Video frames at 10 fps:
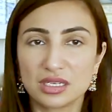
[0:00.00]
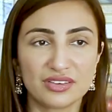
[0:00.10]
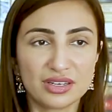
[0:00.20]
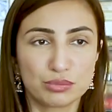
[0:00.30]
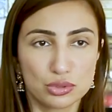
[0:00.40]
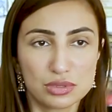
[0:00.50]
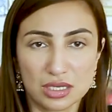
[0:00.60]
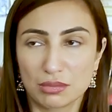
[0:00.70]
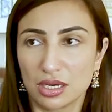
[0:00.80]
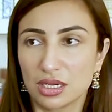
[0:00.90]
They never abused
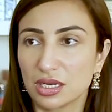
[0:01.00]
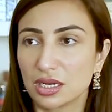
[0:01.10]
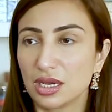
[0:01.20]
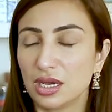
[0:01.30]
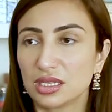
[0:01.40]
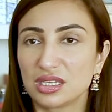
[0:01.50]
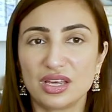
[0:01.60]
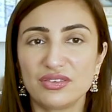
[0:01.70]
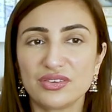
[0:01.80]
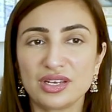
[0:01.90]
anybody. They
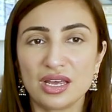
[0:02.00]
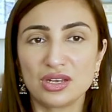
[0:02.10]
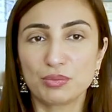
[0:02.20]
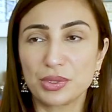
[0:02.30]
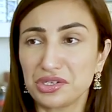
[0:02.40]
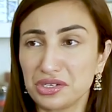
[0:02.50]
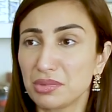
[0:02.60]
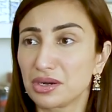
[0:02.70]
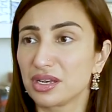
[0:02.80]
never even had an opinion about